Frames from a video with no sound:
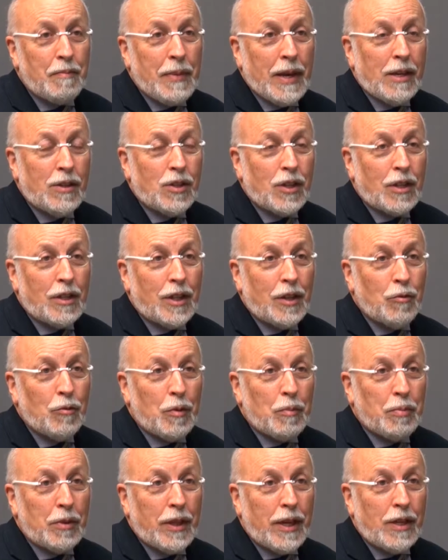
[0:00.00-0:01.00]
basically
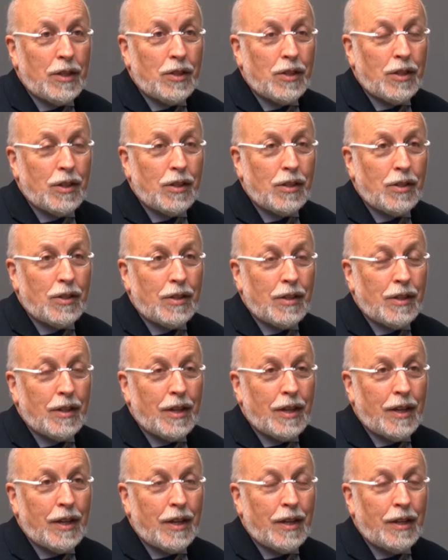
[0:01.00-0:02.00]
replaces
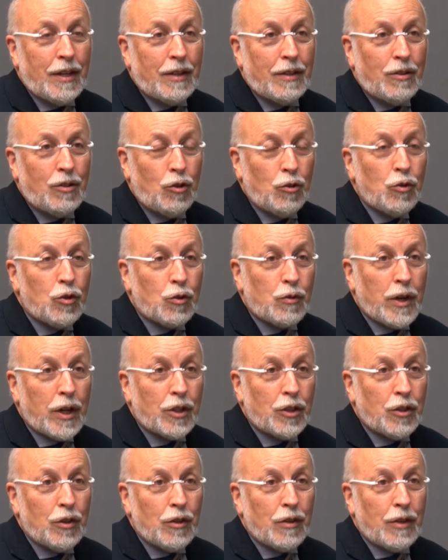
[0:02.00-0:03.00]
a tooth
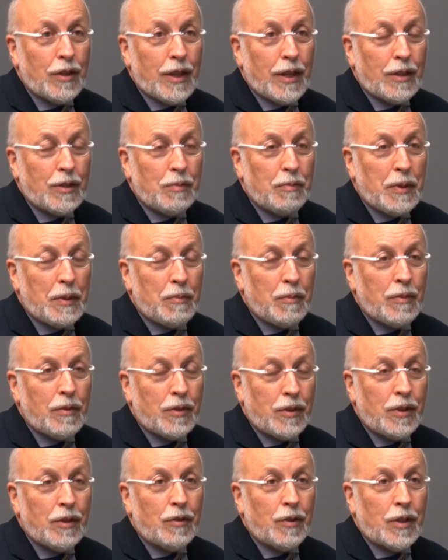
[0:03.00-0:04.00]
structure that's been
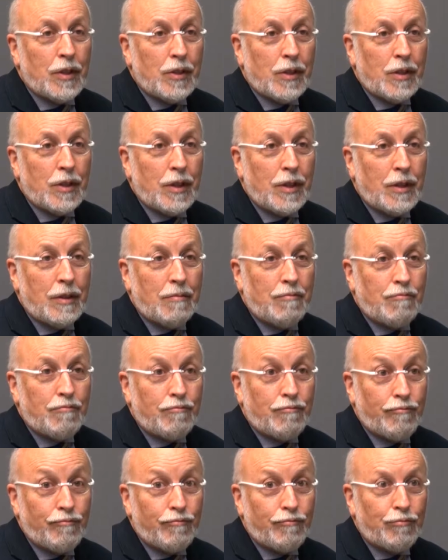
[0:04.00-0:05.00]
seriously
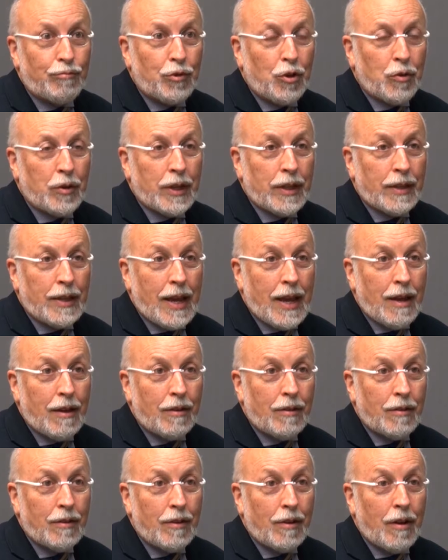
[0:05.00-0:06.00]
broken
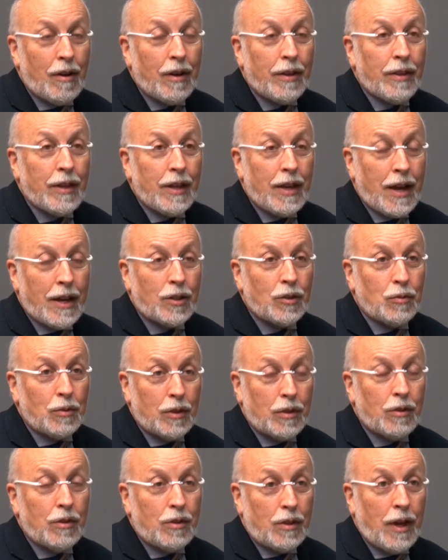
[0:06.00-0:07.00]
down on the
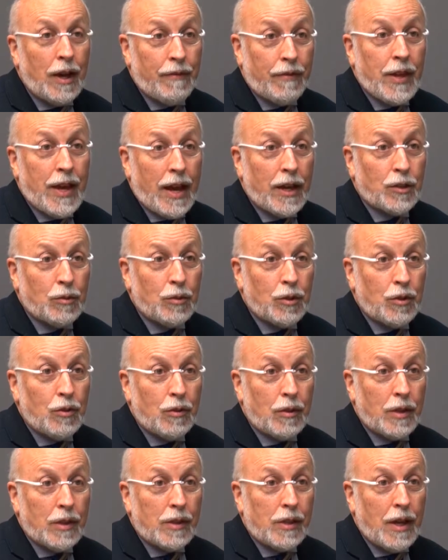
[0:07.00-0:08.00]
actual
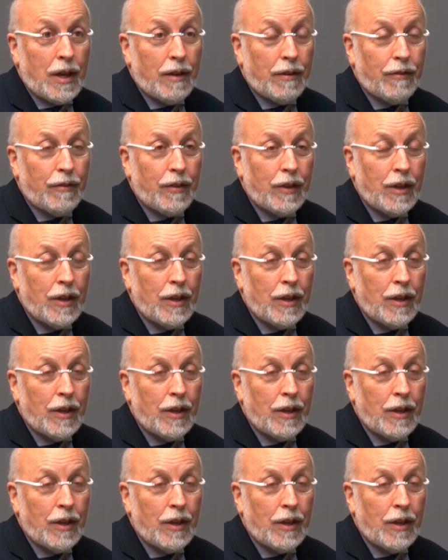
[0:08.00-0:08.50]
tooth itself.